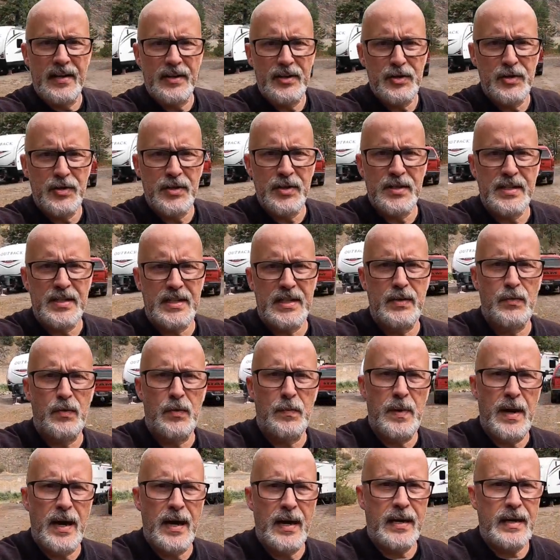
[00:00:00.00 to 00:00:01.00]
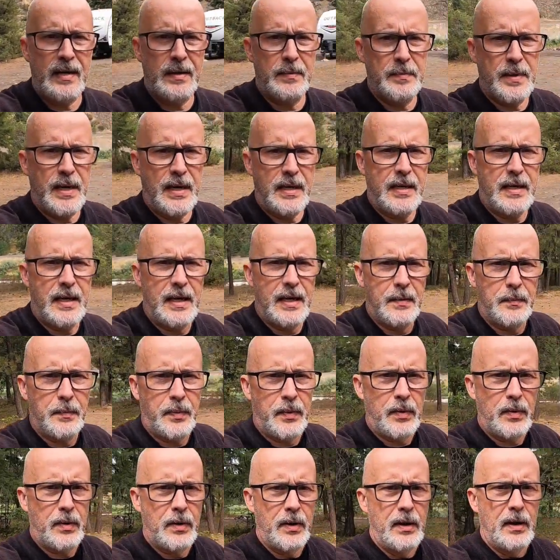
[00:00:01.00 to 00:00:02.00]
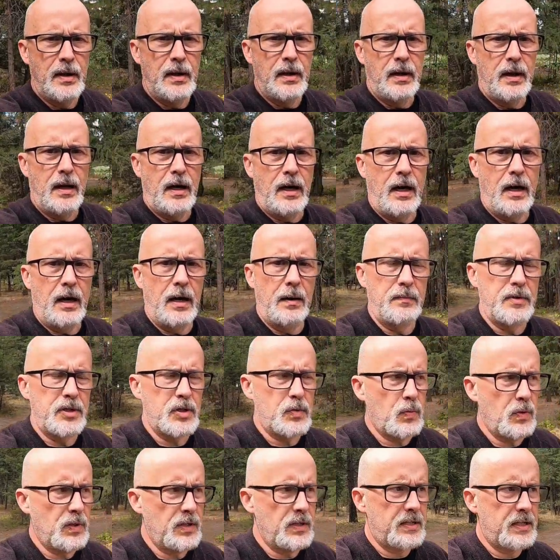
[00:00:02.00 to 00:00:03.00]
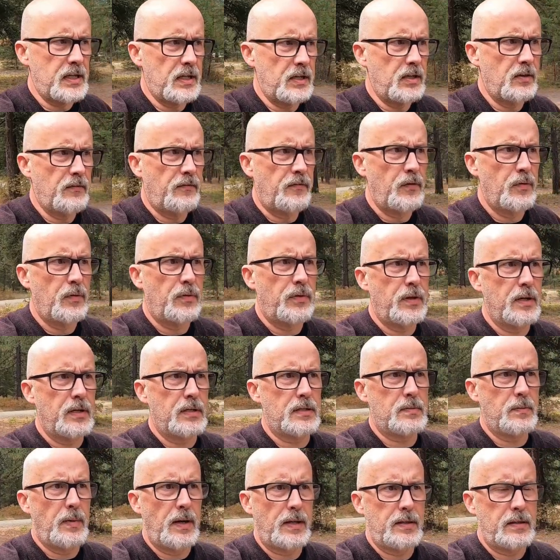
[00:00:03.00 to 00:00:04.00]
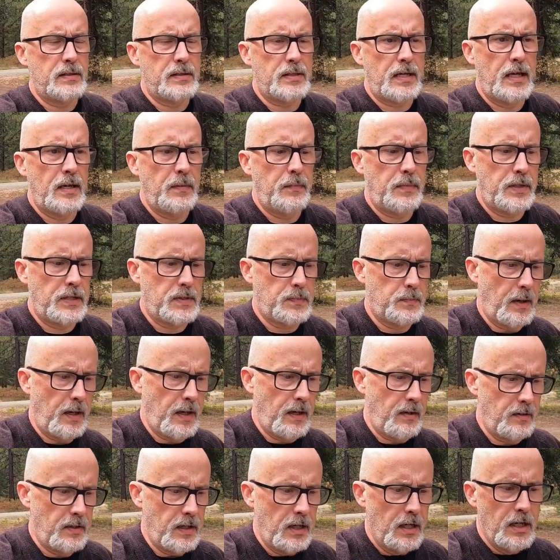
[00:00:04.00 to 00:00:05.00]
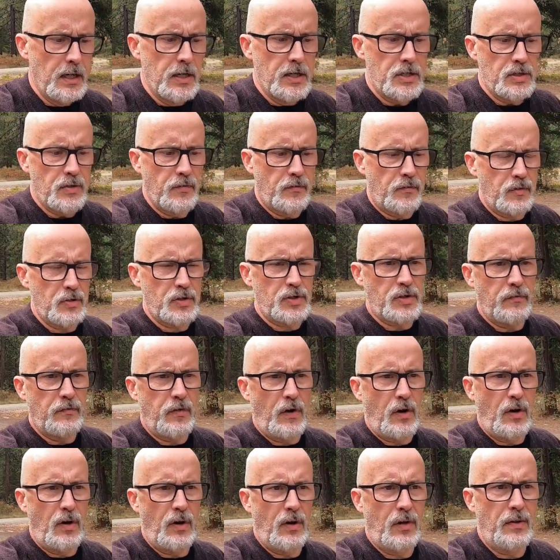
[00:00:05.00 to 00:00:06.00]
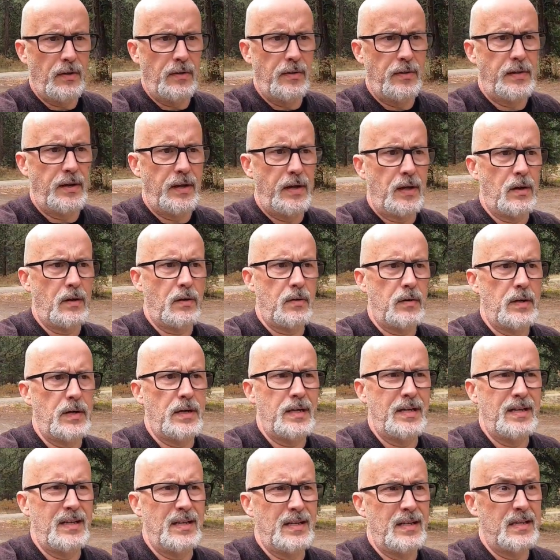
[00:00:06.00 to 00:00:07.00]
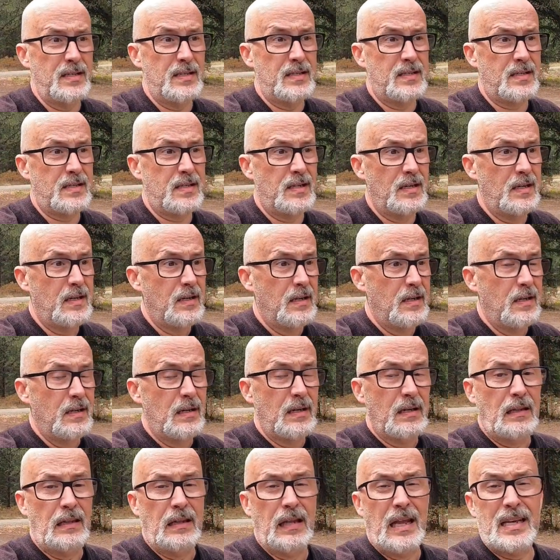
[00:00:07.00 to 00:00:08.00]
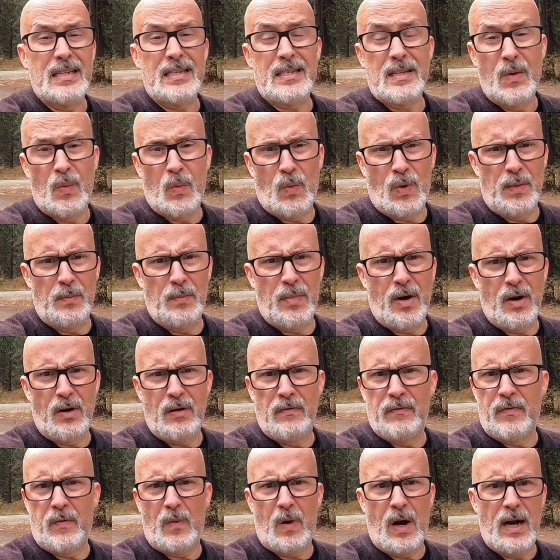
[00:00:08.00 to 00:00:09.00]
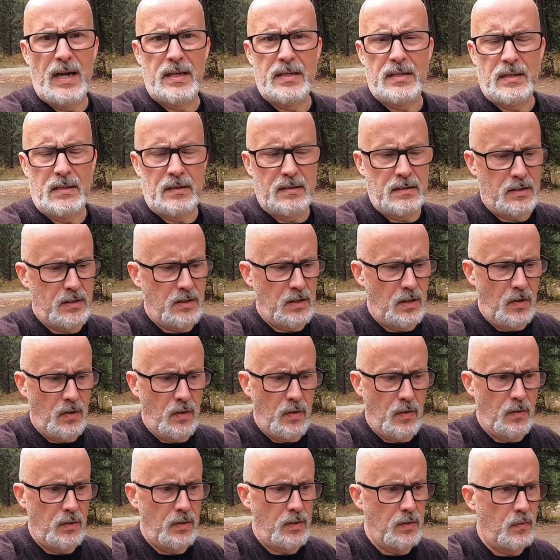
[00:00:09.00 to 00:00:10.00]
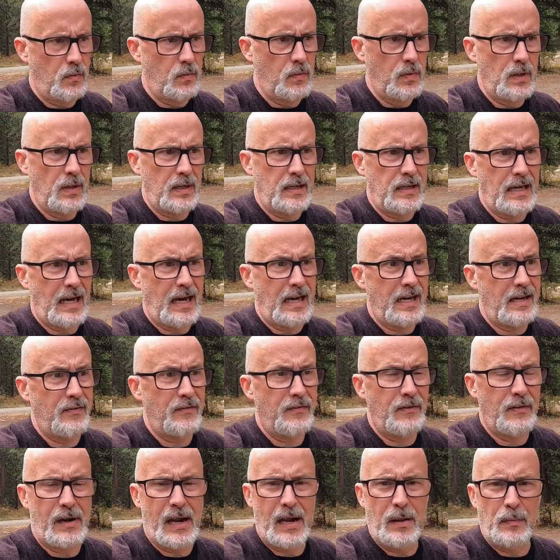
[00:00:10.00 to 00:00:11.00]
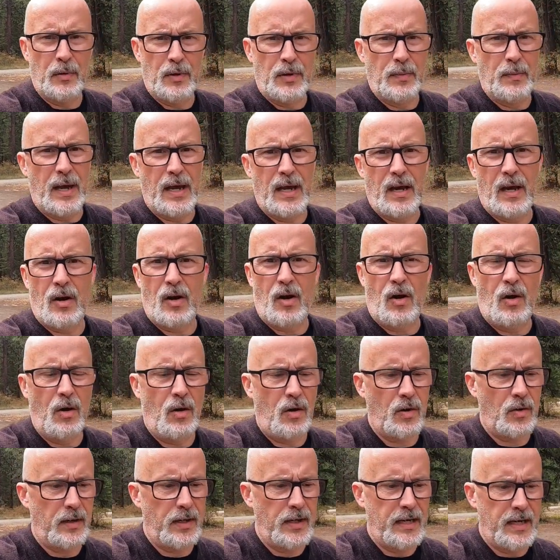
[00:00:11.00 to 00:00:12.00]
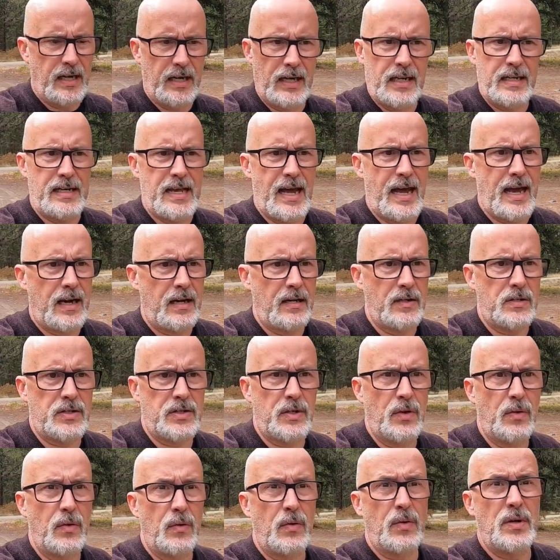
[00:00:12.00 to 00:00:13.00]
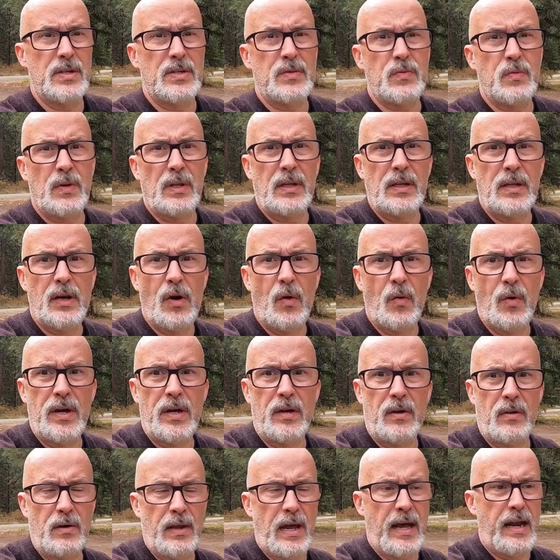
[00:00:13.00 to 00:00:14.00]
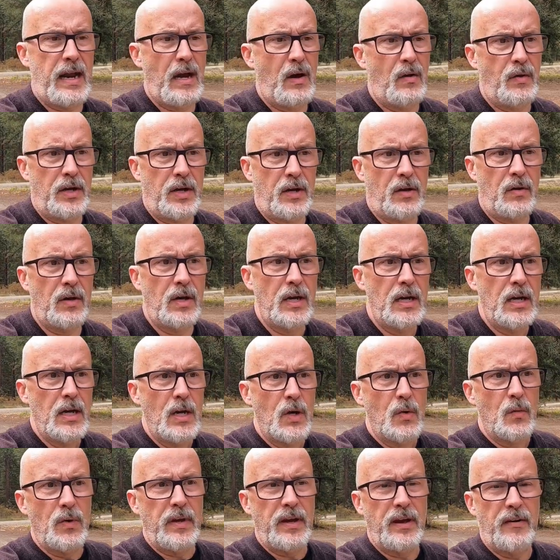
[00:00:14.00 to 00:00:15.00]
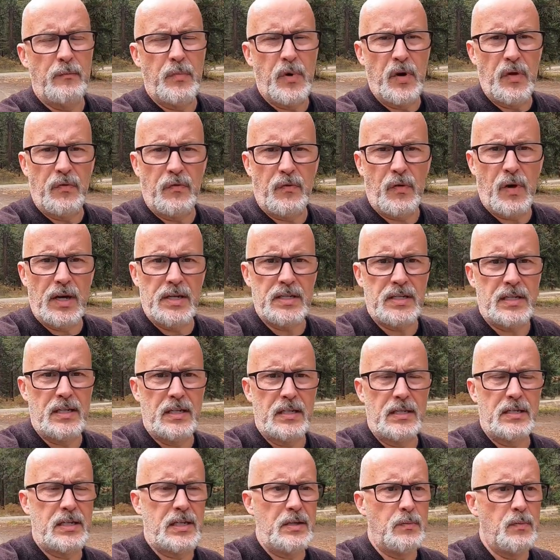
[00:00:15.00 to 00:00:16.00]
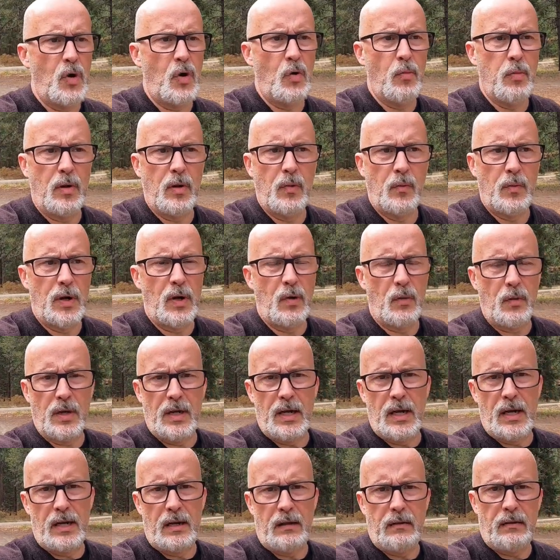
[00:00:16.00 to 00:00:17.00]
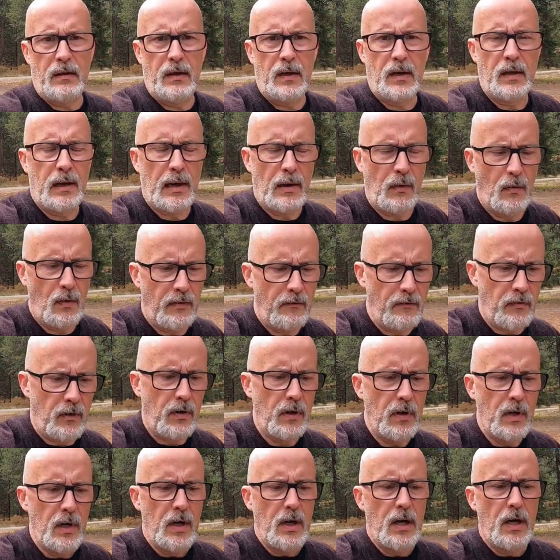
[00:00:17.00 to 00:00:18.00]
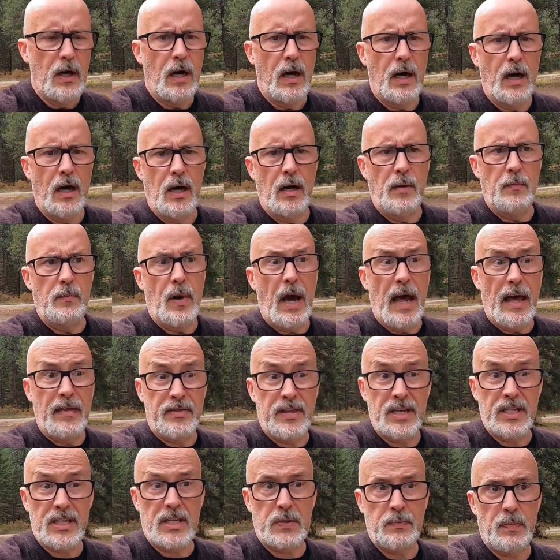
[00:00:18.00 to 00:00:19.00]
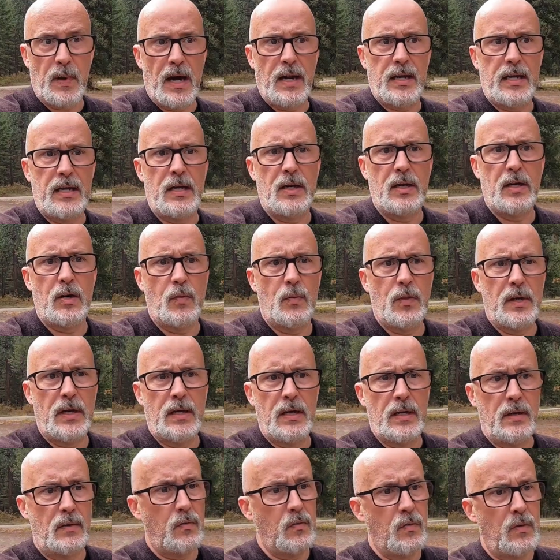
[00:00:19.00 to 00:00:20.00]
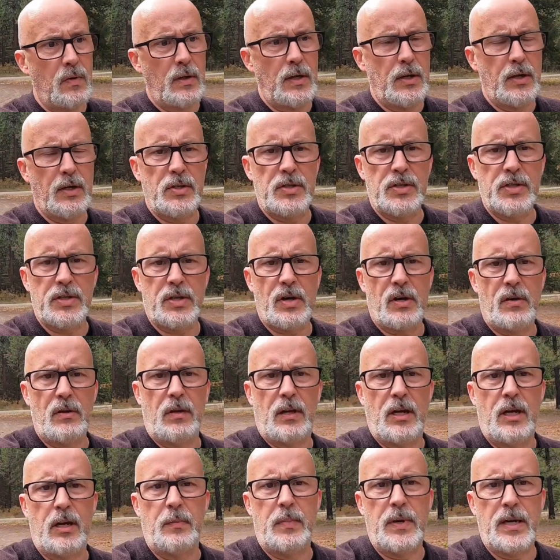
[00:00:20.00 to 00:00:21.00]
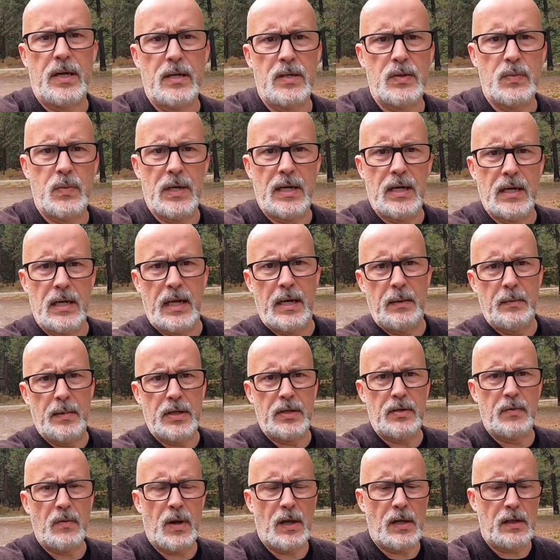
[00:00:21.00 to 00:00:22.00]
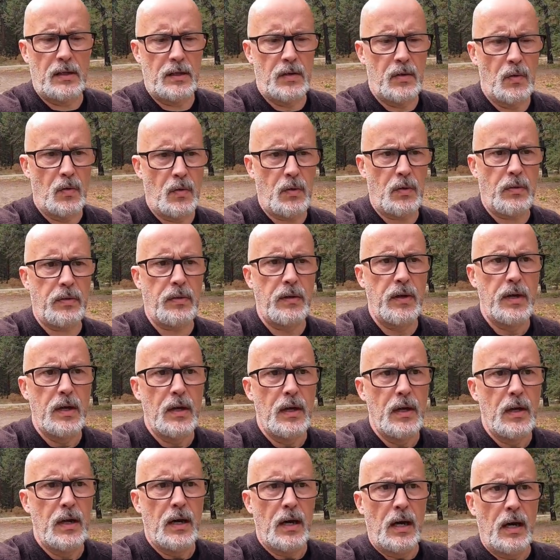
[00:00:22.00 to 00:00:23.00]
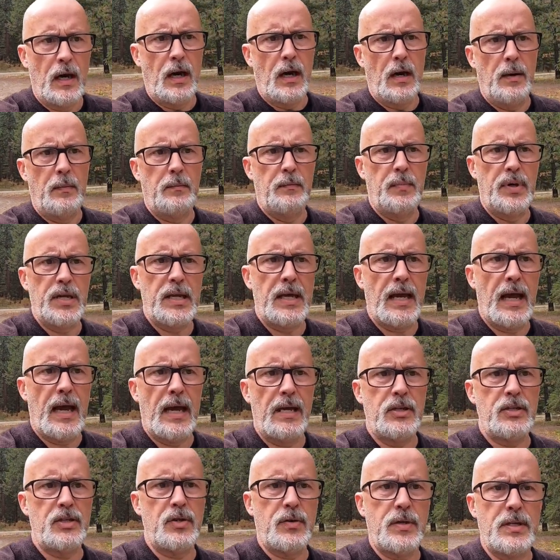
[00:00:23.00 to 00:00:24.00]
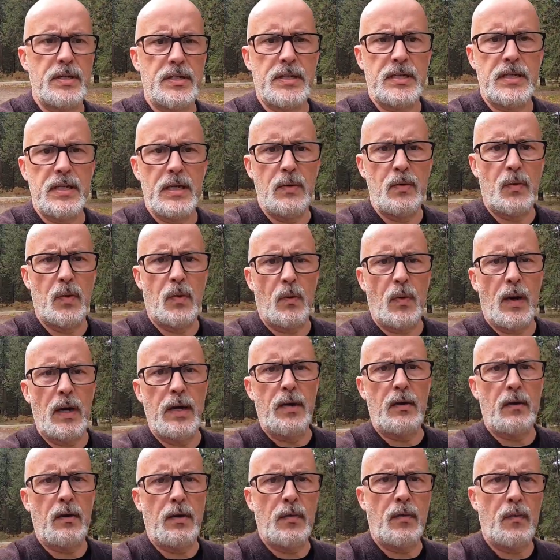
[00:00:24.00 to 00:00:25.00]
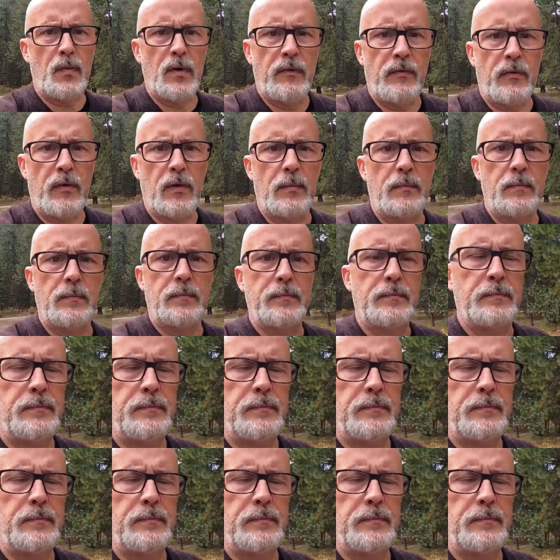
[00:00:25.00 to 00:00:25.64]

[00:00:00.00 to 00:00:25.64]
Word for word: as you can see, we're back at my camper. Um, just wanted to tell you a few things about this camping spot. So first of all, there is less than one bar of Verizon, so you're really not even able to make a call or get any data. So there is really no internet out here. We have both Verizon and T-Mobile, and we don't get anything. However, um, at this spot here, we get really good Starlink because we can aim it directly north. Um, but yeah, as you can see, we're right here on the river.